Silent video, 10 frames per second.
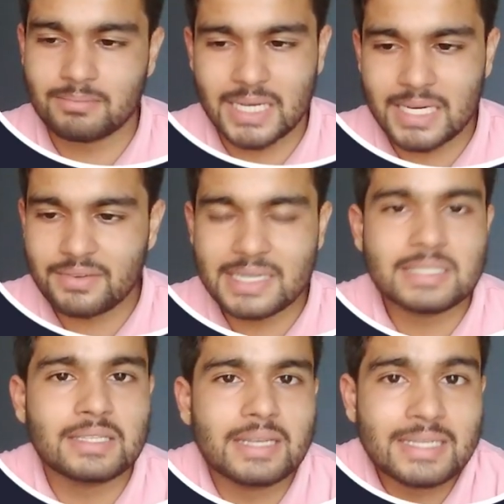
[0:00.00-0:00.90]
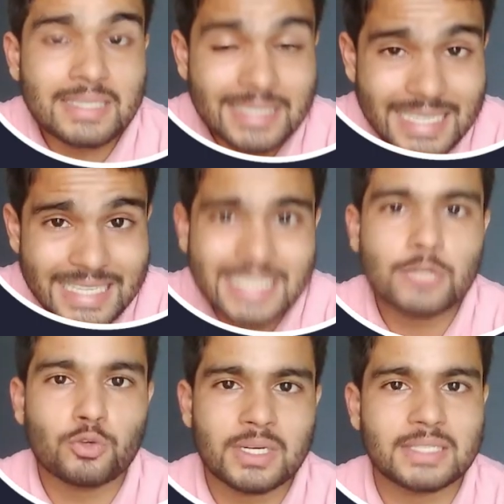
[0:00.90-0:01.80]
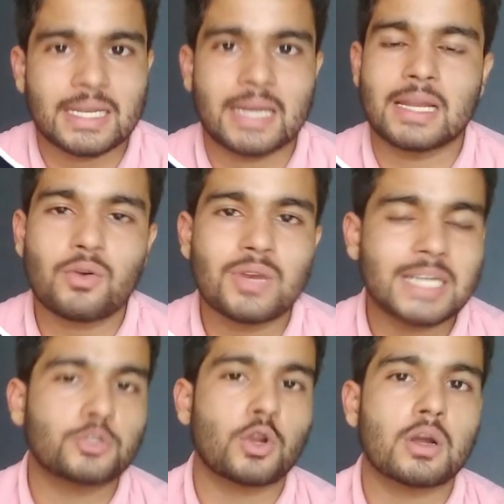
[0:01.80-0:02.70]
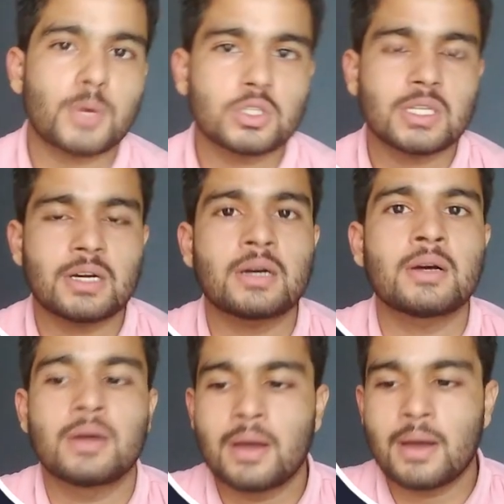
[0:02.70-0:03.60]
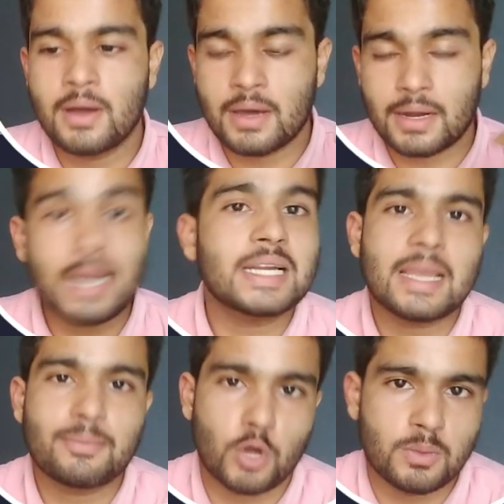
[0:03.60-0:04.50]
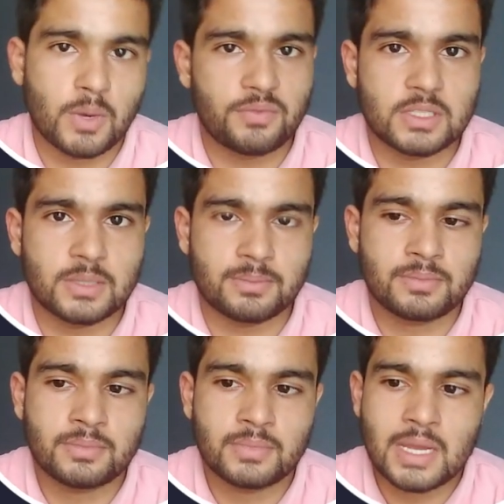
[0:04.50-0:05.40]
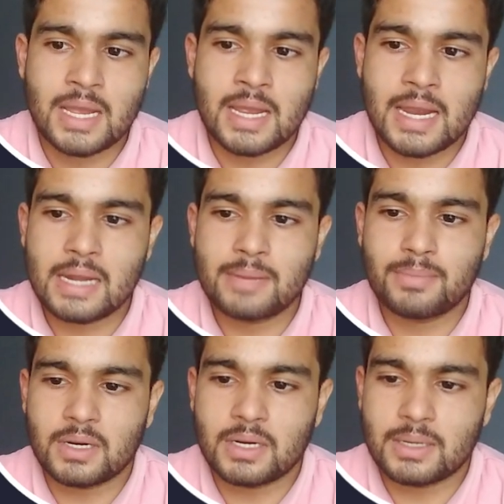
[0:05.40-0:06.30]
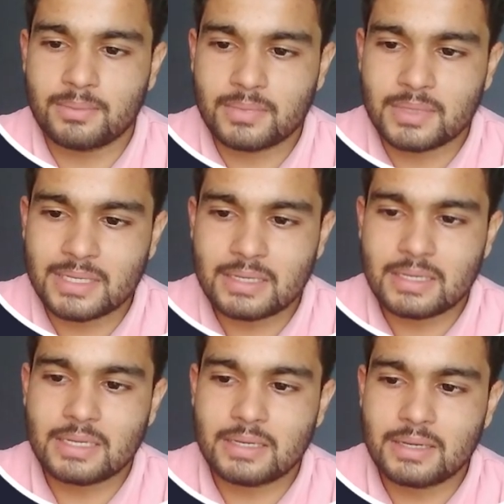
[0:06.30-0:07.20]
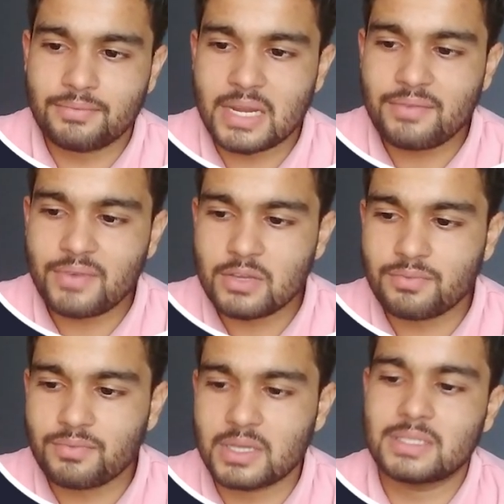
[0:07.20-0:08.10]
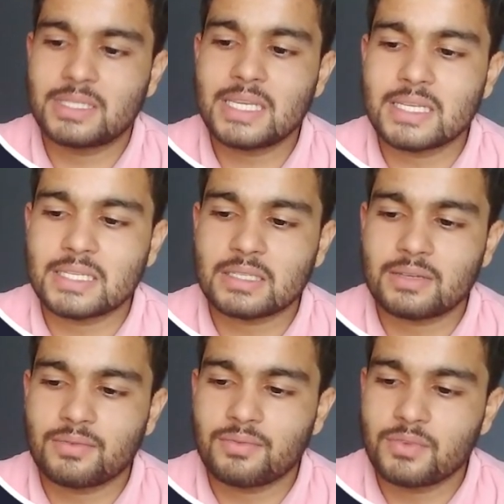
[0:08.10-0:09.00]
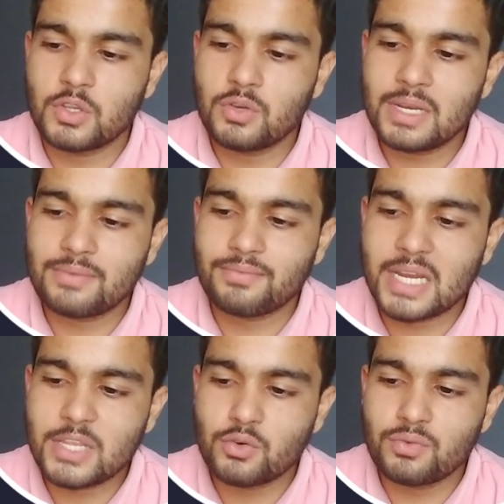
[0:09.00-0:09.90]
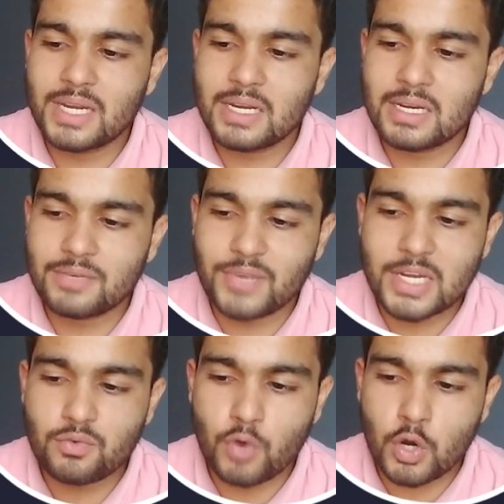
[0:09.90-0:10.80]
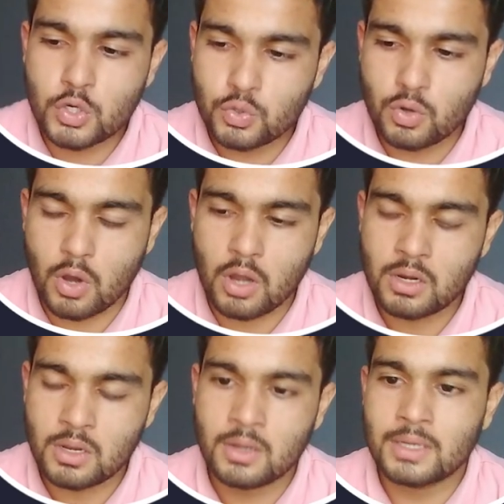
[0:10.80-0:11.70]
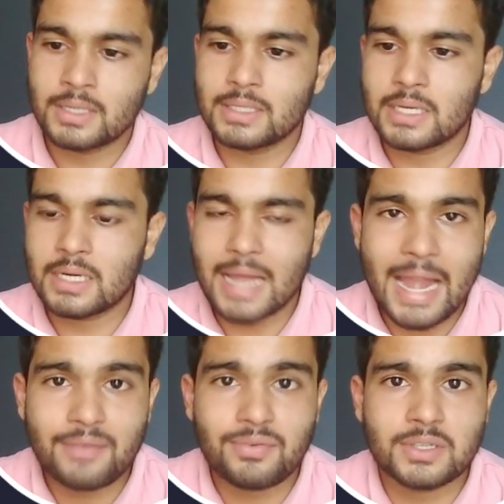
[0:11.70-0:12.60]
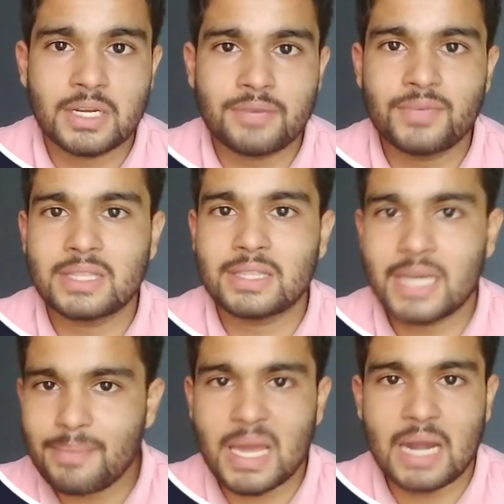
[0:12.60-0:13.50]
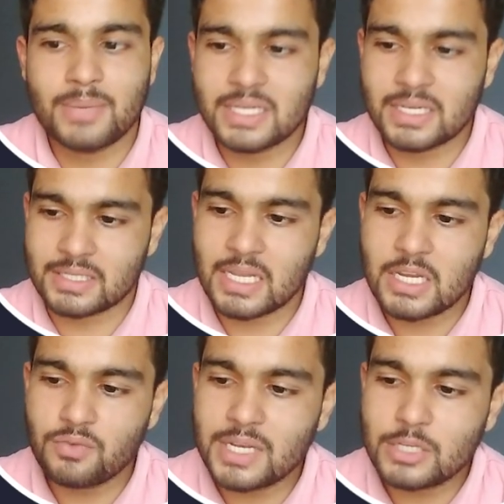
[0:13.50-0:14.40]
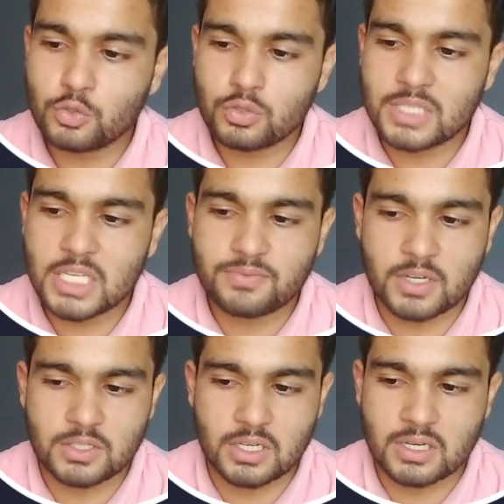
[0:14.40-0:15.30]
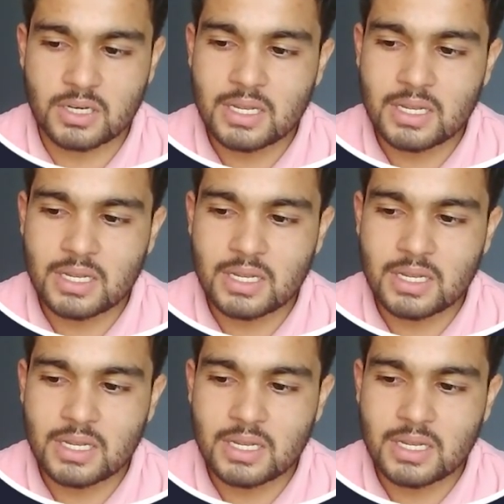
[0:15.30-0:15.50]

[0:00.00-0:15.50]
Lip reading: it is easy to understand. Now let's talk about the runtime polymorphism. And whenever you see this, when you want to call the add function with three parameters, then you will choose this function.